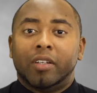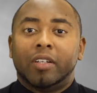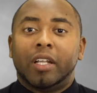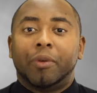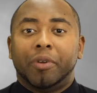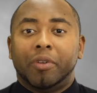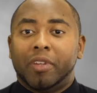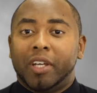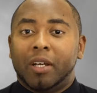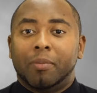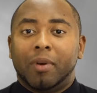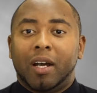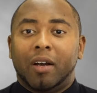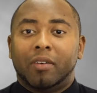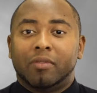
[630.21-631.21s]
Now, when you think
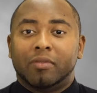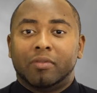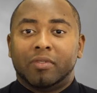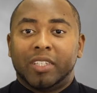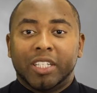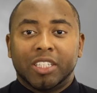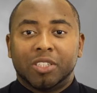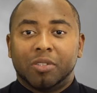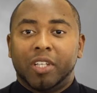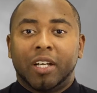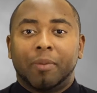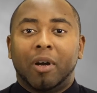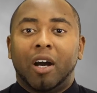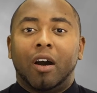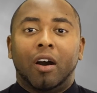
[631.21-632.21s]
about this, you think
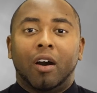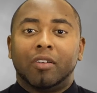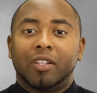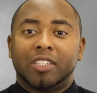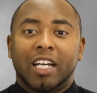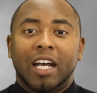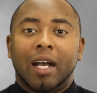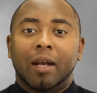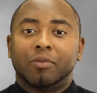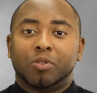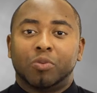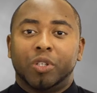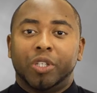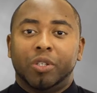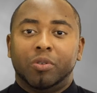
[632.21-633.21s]
about all the
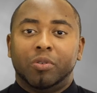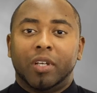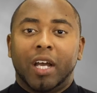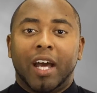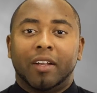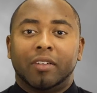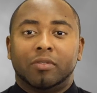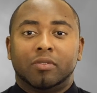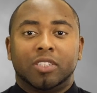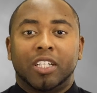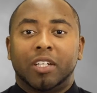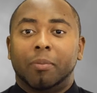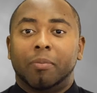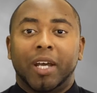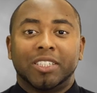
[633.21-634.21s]
times where you got
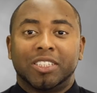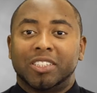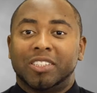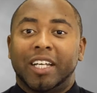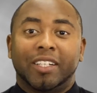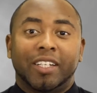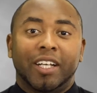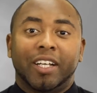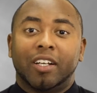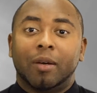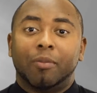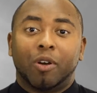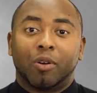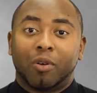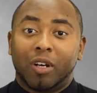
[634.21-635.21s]
sent a message that didn't
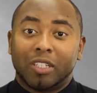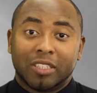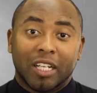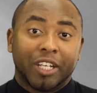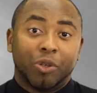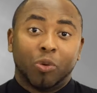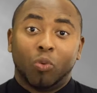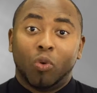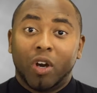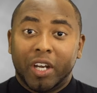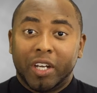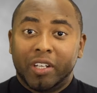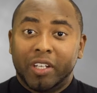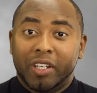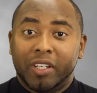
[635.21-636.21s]
come across like you
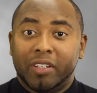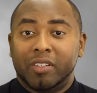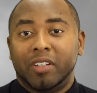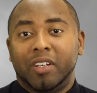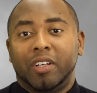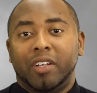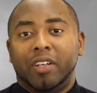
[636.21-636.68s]
wanted it.